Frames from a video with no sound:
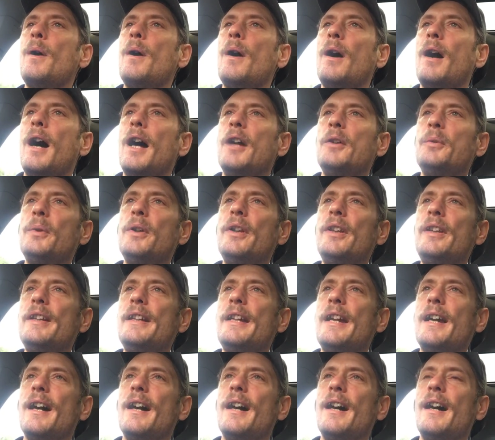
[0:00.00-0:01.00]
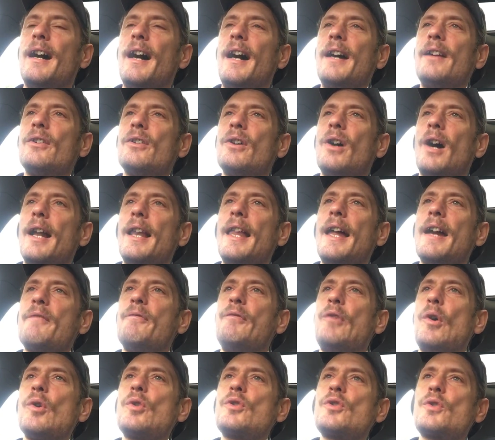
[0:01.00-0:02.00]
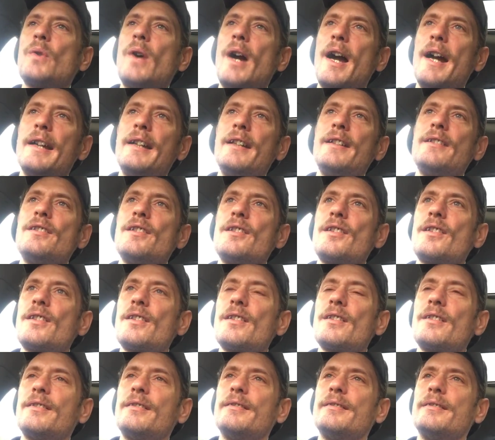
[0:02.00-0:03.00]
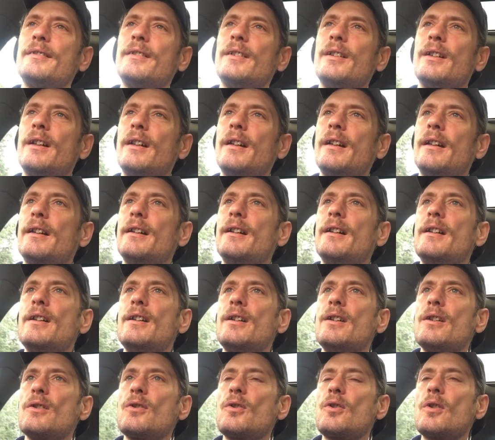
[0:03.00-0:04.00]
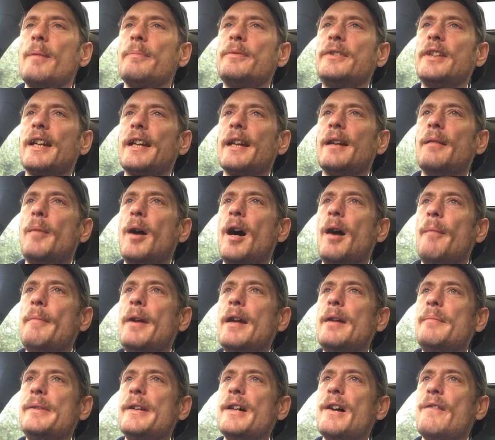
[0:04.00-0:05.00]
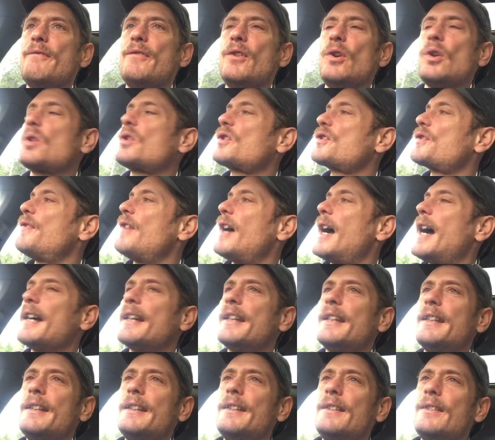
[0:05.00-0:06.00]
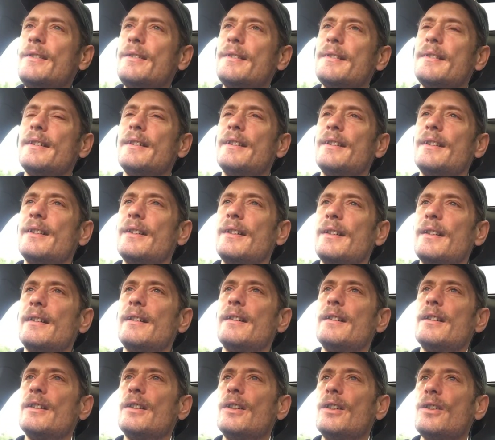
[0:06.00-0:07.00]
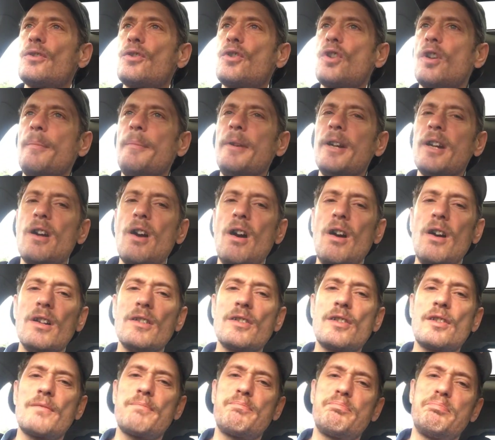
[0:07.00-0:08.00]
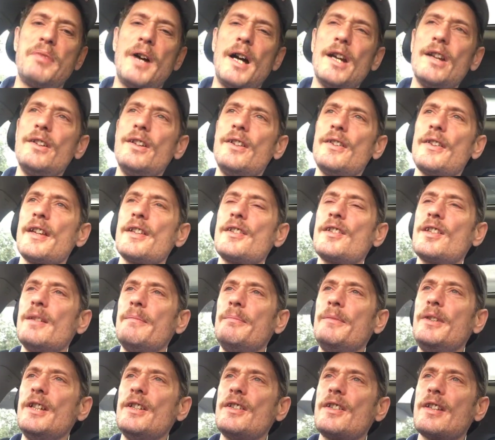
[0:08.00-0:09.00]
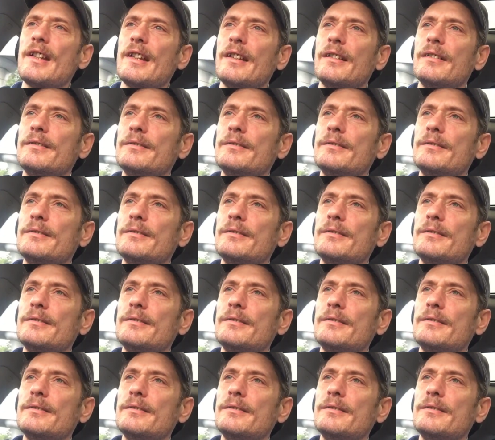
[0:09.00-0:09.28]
I'd really, I don't know, I like Volkswagens, so I'm thinking about maybe a Volkswagen. German cars, I don't know, they seem decent.